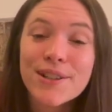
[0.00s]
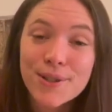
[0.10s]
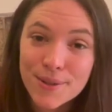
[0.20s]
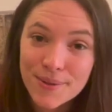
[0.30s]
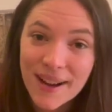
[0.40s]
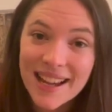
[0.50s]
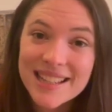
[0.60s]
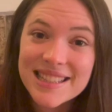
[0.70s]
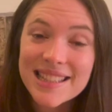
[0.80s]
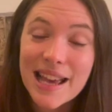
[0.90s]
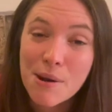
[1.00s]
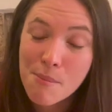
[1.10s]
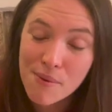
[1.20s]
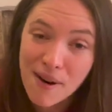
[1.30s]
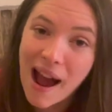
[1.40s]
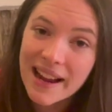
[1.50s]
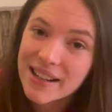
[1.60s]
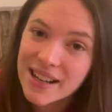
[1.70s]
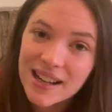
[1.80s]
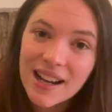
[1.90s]
Triss, and
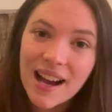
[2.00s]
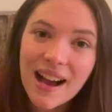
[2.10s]
Briar,